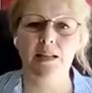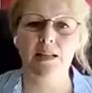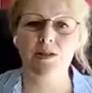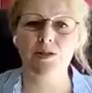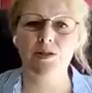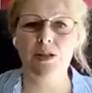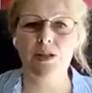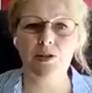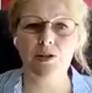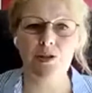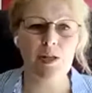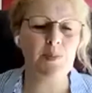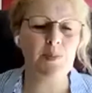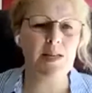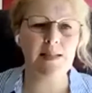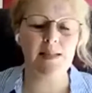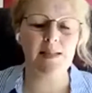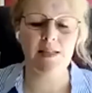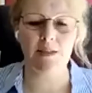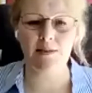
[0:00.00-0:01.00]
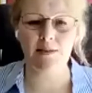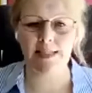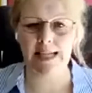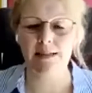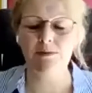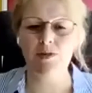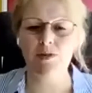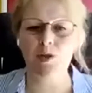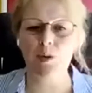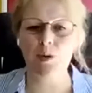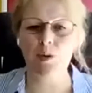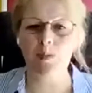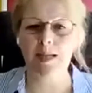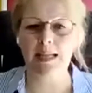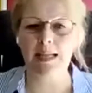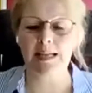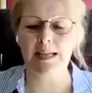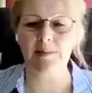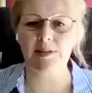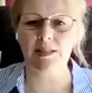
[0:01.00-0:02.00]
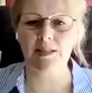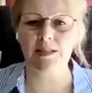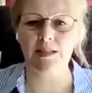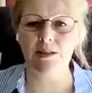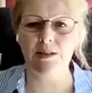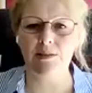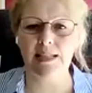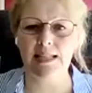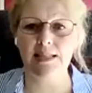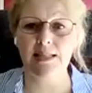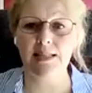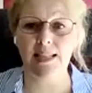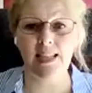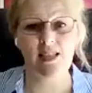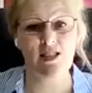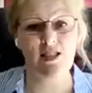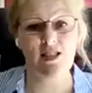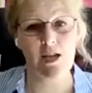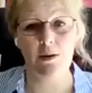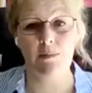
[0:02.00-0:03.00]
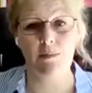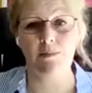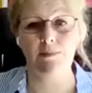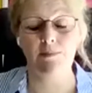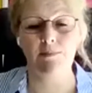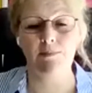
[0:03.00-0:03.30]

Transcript: So the only person who doubts you being able to do this is you.